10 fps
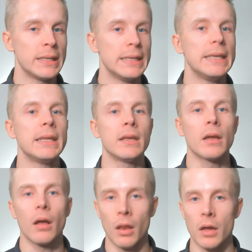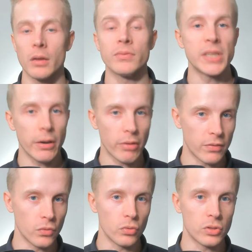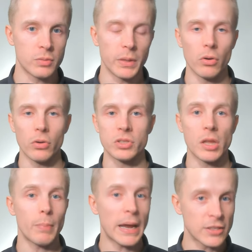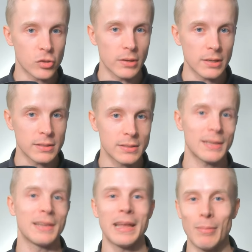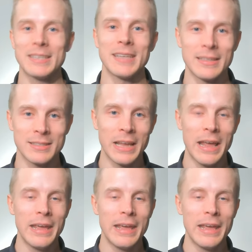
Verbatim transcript: eating a lot of dairy foods because they're pastoralists. That makes sense.